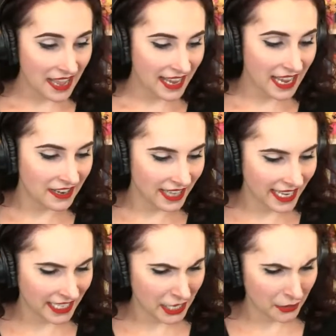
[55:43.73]

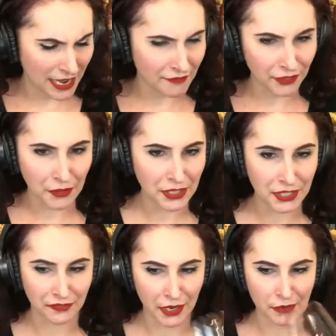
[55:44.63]
to influence
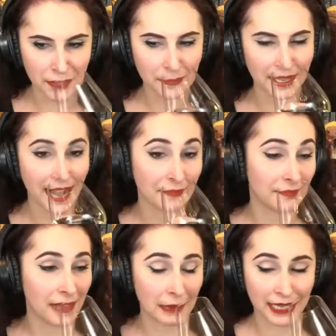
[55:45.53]
your vote, but
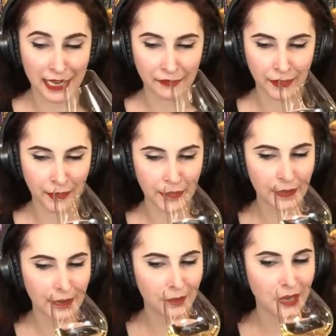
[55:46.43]
I'm kind of feeling the
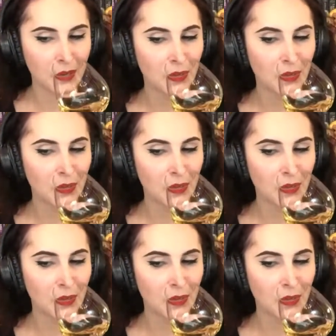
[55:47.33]
red one.